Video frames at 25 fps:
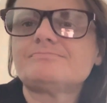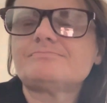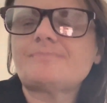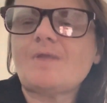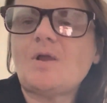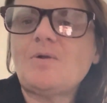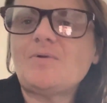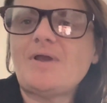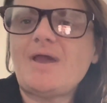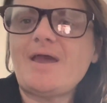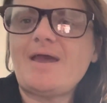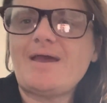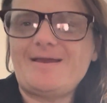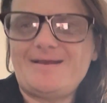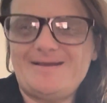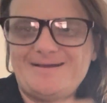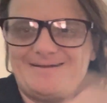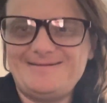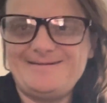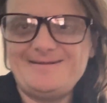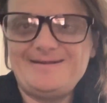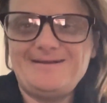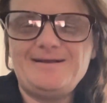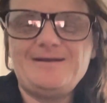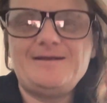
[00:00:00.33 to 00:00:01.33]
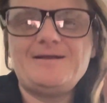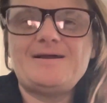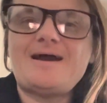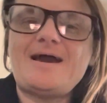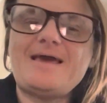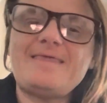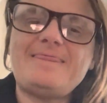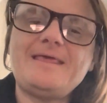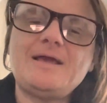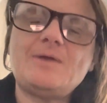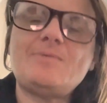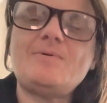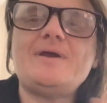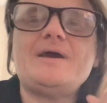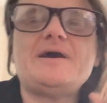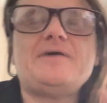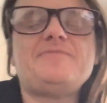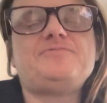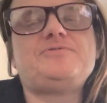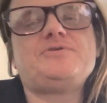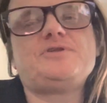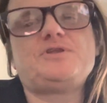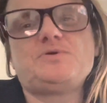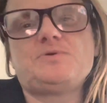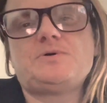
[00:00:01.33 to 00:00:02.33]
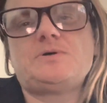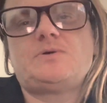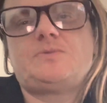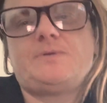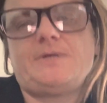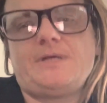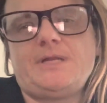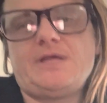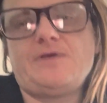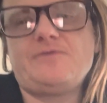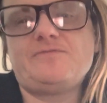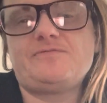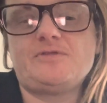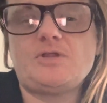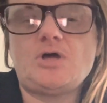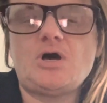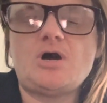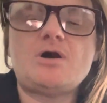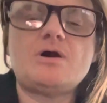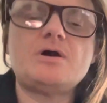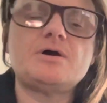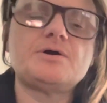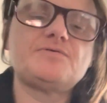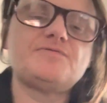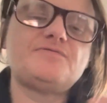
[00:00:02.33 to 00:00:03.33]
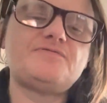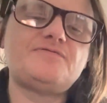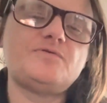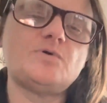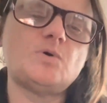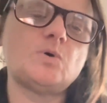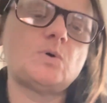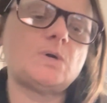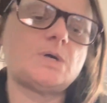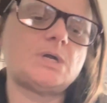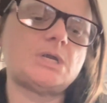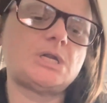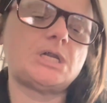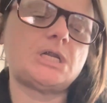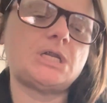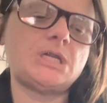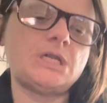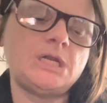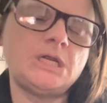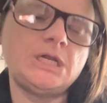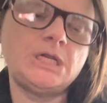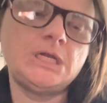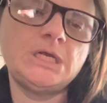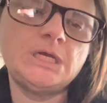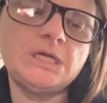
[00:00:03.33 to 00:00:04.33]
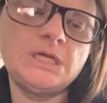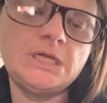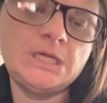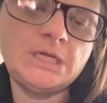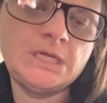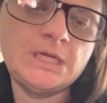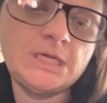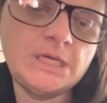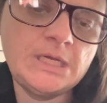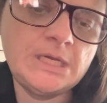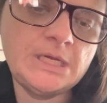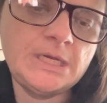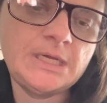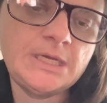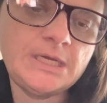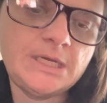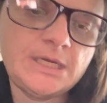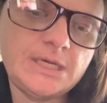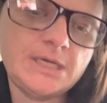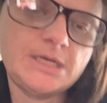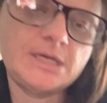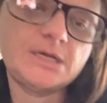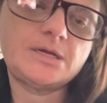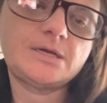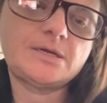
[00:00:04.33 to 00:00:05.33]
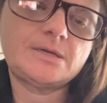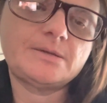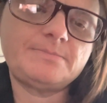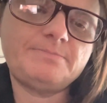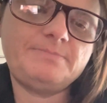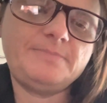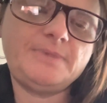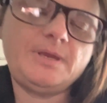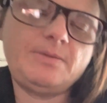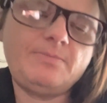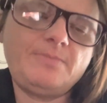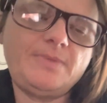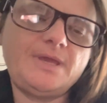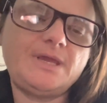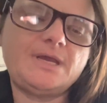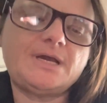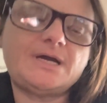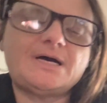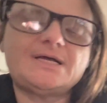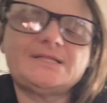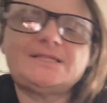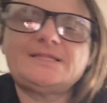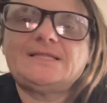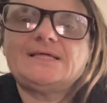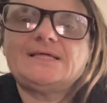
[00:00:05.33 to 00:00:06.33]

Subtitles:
Okay, I think we have to do a reading vlog for Meet Me at